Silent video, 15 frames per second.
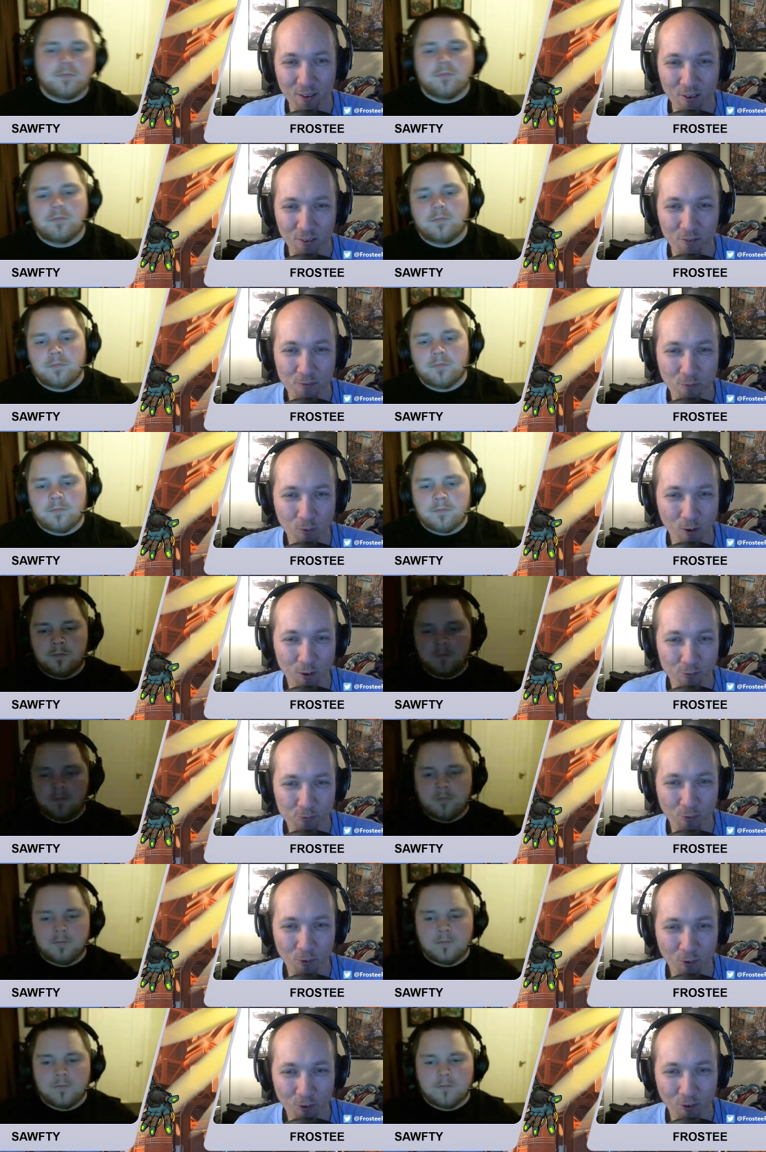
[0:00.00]
Speaker 1: four on
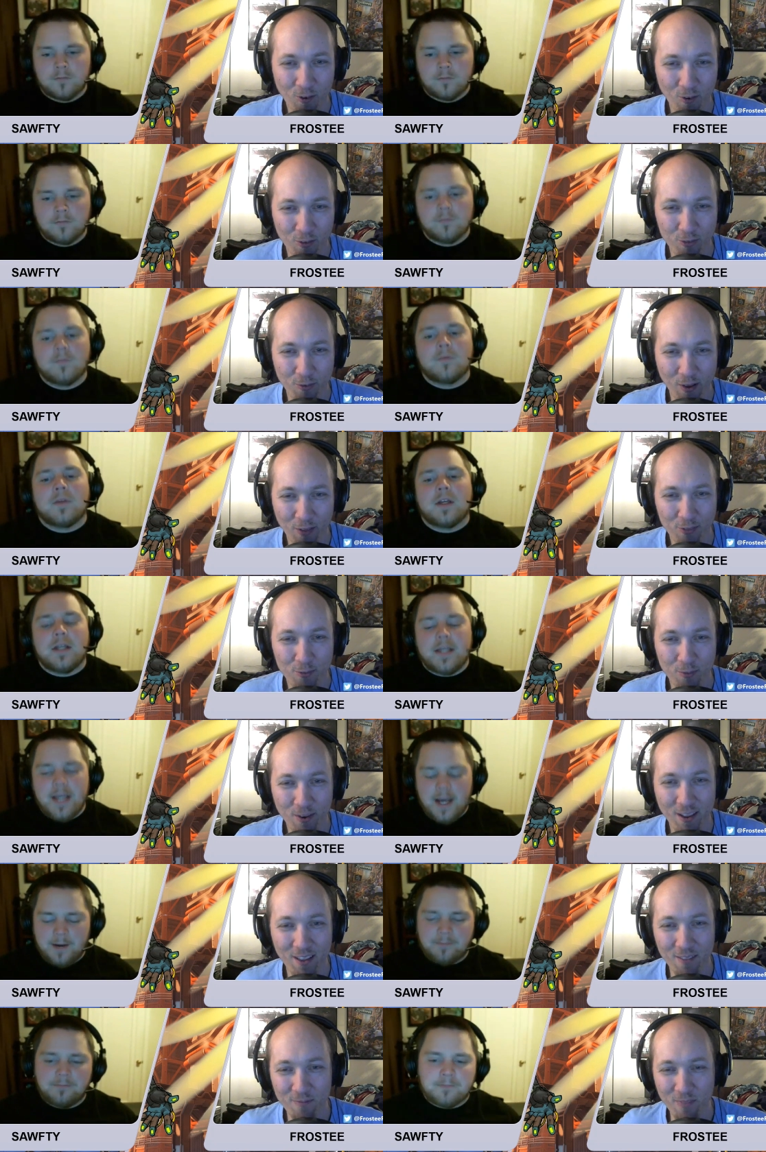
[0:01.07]
four or three on
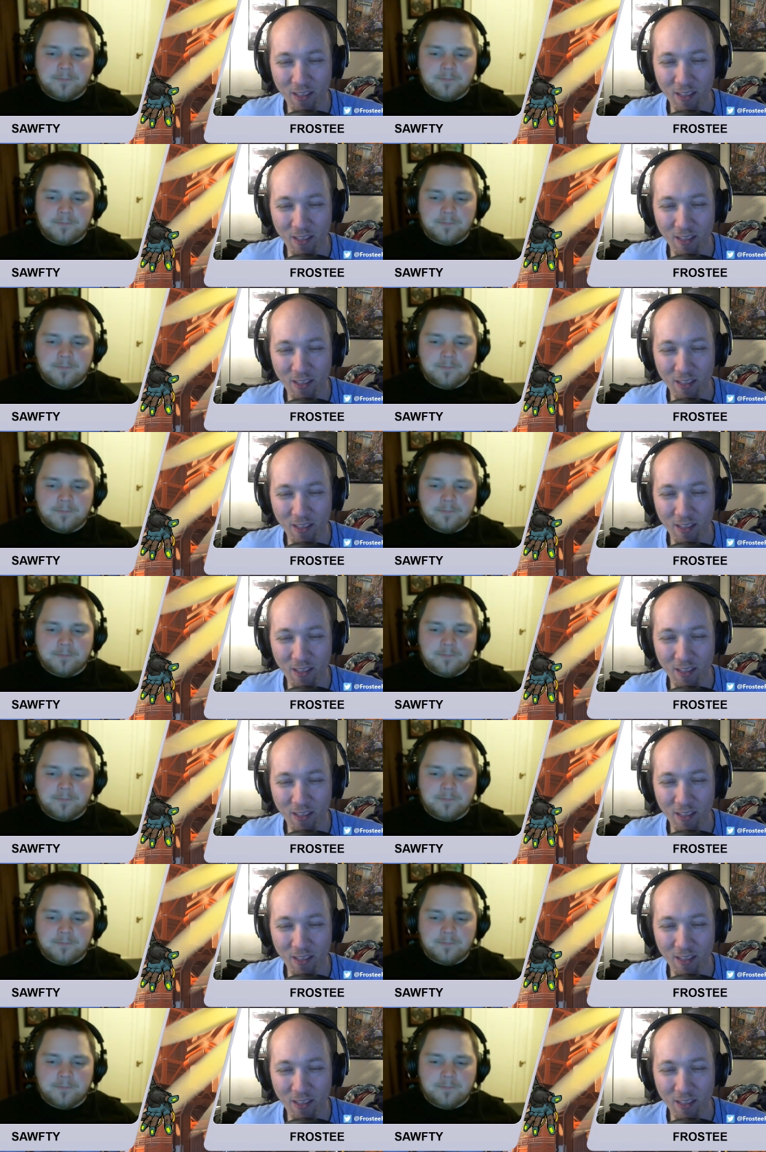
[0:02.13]
three, yeah.